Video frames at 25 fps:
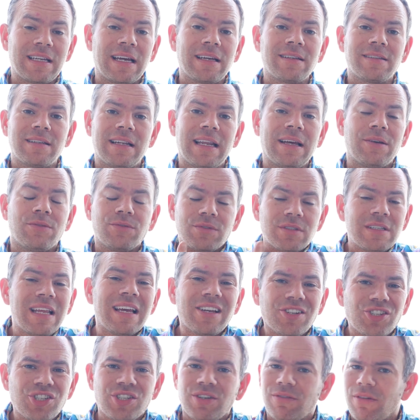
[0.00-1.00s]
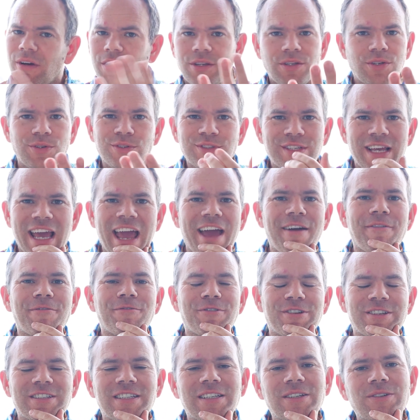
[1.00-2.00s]
tax allowance next year. I use it
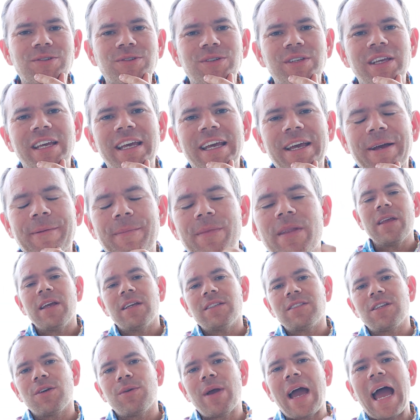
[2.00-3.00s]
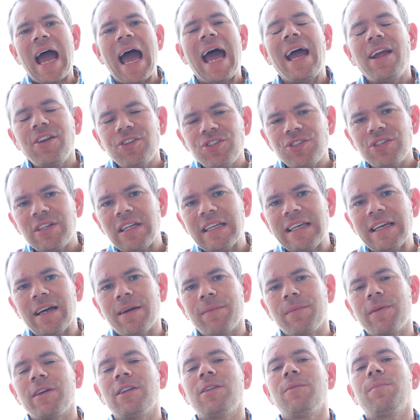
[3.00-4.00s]
every single year. So actually,
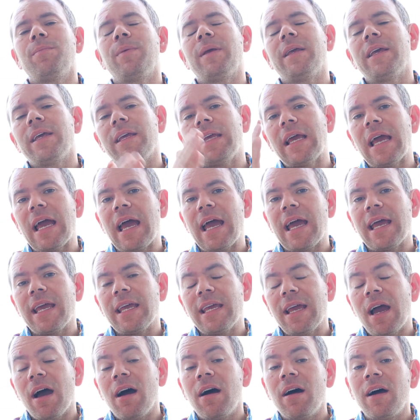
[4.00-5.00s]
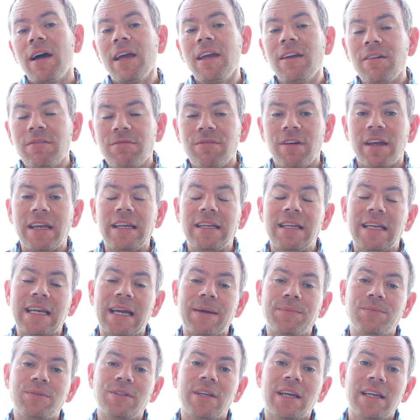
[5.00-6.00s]
I'm going to be a higher rate
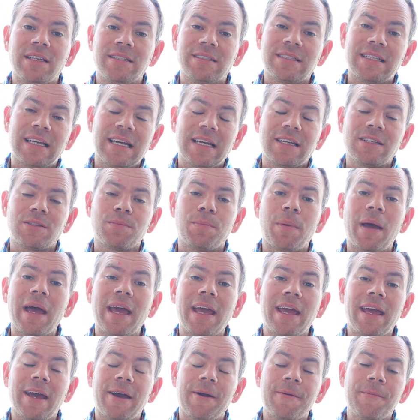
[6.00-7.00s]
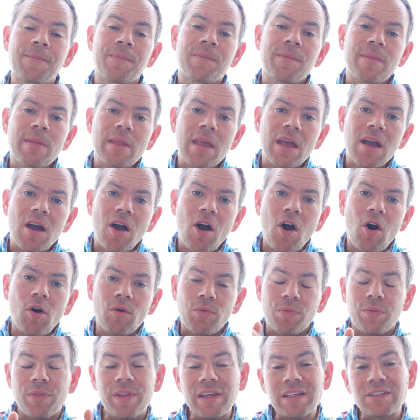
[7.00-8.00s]
capital gains tax payer
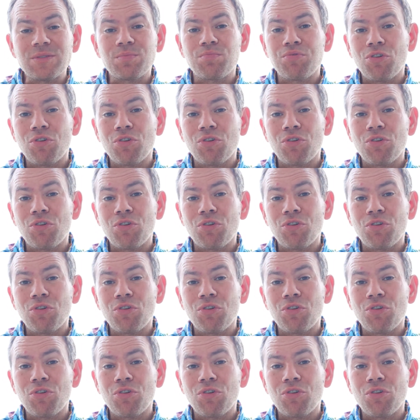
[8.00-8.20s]
on this